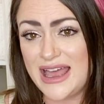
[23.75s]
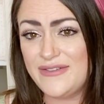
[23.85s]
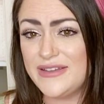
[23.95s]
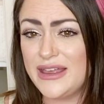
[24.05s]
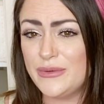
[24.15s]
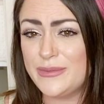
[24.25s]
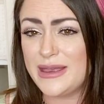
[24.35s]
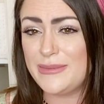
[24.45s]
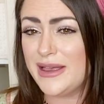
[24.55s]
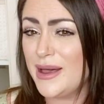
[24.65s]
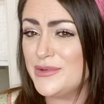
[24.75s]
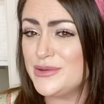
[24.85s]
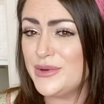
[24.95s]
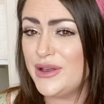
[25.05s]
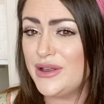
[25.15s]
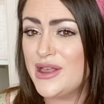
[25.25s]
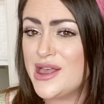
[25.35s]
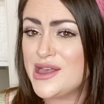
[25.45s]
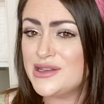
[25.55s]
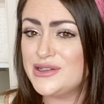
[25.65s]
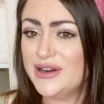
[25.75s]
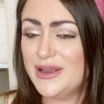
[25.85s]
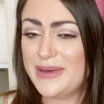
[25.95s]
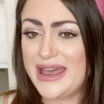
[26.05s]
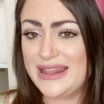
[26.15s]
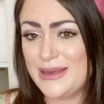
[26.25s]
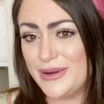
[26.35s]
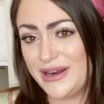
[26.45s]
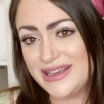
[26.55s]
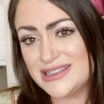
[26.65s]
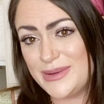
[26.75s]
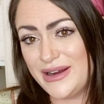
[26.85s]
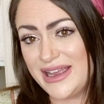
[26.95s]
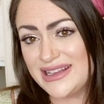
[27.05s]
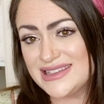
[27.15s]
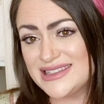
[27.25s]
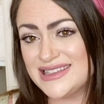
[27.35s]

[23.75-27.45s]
I feel like will make me comfortable during my labor experience.